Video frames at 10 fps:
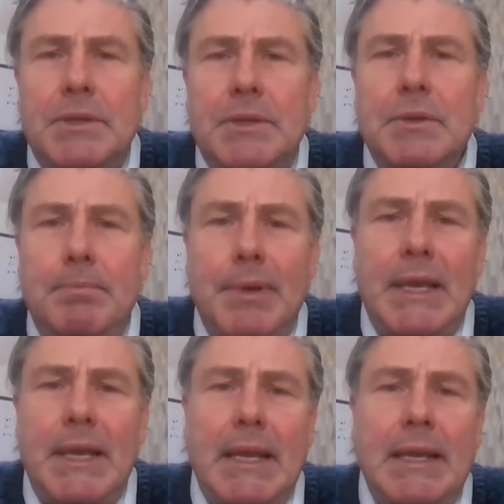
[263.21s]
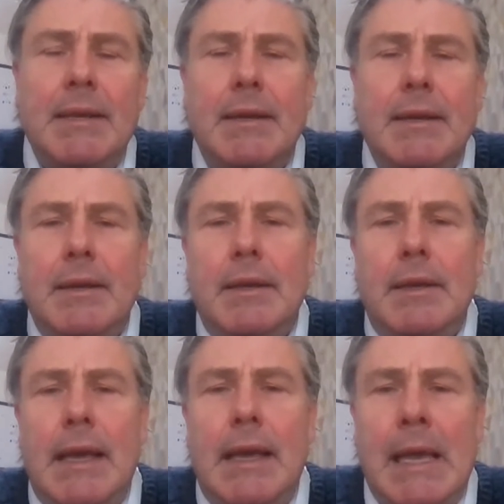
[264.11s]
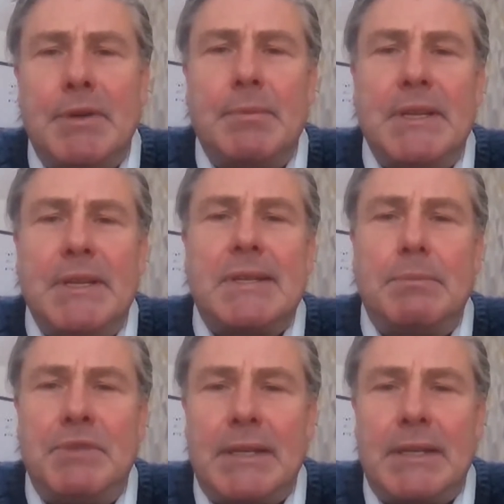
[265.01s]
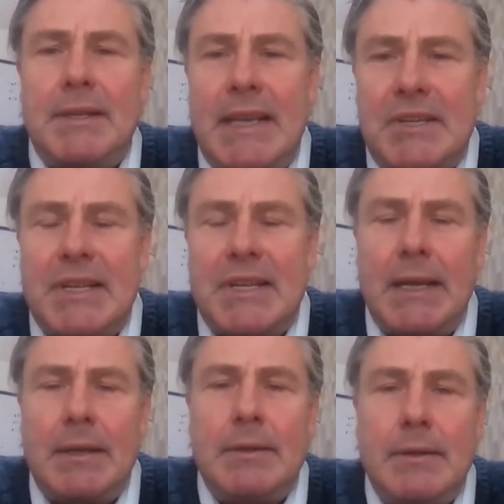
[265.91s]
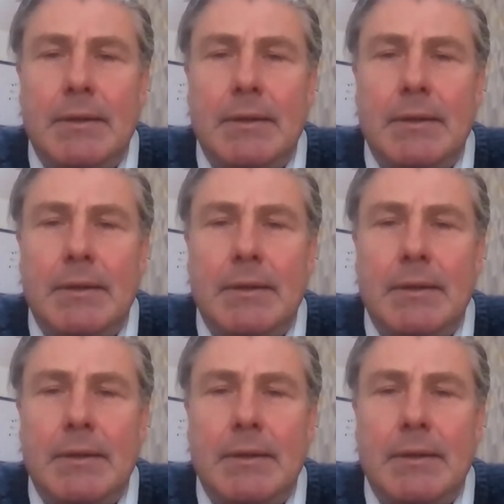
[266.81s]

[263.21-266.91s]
should be able to be subject to testing